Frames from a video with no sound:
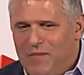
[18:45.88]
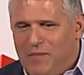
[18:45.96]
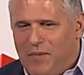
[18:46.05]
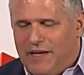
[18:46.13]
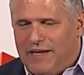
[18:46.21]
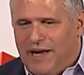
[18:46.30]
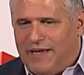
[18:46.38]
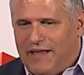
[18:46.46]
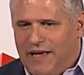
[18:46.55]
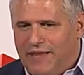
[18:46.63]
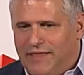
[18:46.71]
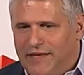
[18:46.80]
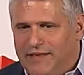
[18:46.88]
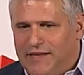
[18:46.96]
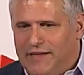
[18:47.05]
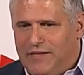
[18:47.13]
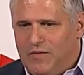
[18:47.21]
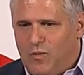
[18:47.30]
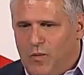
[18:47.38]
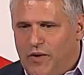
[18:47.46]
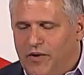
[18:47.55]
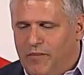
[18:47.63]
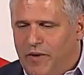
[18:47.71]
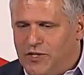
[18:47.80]
I think that
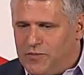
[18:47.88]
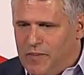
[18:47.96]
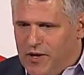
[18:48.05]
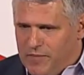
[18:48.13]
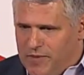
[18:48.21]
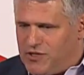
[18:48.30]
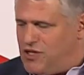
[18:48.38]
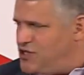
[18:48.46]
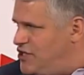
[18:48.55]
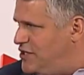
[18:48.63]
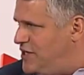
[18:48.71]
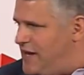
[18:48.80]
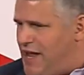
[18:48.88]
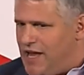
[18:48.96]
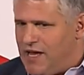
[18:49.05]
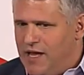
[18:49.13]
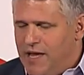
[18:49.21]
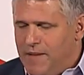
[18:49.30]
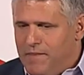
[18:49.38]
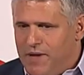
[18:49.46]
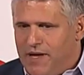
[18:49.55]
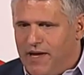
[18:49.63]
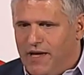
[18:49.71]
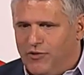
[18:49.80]
we're in much better position today
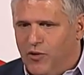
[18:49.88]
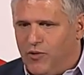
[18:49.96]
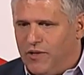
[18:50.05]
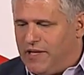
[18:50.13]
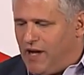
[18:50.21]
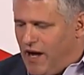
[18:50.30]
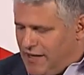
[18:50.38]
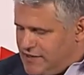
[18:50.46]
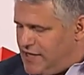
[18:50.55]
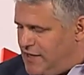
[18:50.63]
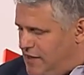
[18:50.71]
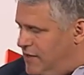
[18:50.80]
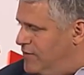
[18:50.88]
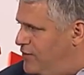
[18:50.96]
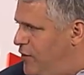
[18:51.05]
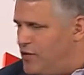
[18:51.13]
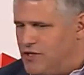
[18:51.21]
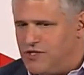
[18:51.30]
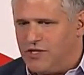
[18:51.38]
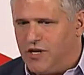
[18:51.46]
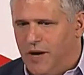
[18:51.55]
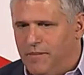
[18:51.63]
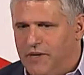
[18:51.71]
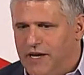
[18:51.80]
being a totally content-focused
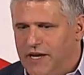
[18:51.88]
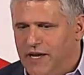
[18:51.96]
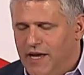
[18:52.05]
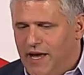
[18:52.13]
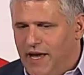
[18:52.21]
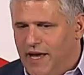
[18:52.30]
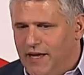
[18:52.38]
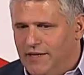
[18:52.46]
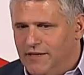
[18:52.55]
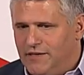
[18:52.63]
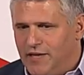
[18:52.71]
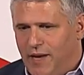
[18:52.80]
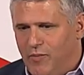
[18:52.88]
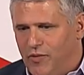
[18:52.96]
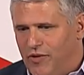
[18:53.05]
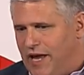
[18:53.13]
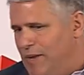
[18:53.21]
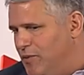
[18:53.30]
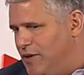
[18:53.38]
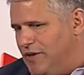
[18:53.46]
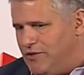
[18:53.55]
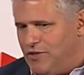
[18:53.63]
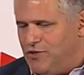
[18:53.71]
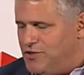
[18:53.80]
company, and Time Warner Cable
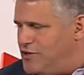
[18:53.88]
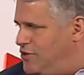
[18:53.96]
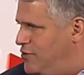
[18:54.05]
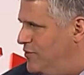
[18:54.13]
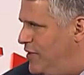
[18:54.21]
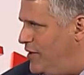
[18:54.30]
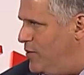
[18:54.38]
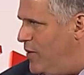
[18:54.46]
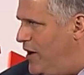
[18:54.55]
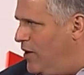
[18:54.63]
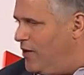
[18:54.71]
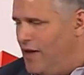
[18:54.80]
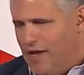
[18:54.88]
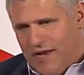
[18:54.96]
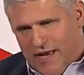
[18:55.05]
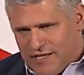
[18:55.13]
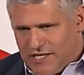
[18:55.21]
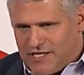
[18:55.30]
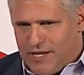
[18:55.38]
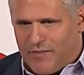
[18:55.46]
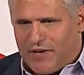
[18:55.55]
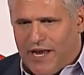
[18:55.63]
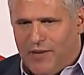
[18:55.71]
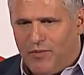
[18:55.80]
continues to do very well as a
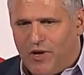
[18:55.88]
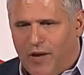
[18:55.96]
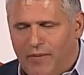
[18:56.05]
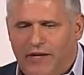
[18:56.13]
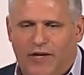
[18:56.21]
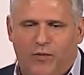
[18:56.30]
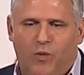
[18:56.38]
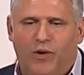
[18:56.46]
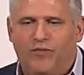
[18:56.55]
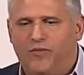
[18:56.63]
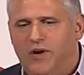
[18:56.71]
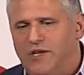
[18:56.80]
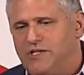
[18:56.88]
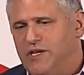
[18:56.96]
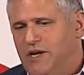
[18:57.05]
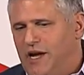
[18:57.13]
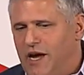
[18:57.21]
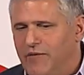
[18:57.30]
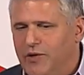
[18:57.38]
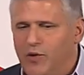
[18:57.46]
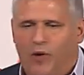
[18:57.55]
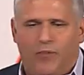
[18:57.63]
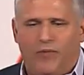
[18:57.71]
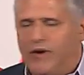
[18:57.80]
separate cable company. It worked for us. Every
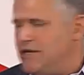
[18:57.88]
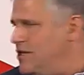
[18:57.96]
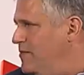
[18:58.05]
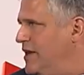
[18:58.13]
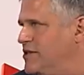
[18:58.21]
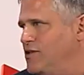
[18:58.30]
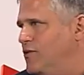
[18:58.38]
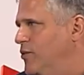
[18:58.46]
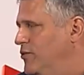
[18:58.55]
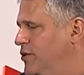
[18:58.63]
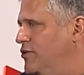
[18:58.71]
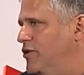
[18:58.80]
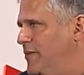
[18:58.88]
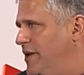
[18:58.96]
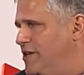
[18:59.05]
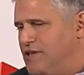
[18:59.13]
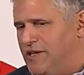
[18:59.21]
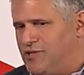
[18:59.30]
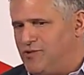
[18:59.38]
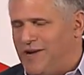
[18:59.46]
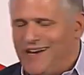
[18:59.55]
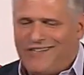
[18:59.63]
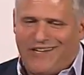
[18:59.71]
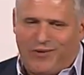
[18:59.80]
corporation makes their own determination on
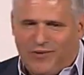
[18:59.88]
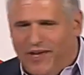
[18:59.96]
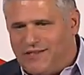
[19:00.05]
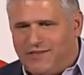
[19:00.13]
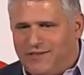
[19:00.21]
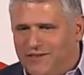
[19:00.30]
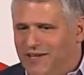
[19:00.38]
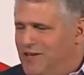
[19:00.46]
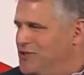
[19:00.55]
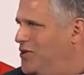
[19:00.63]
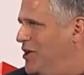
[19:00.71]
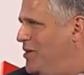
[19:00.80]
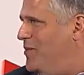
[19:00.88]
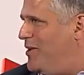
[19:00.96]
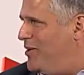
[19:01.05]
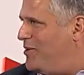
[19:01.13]
strategy. I don't like to talk about our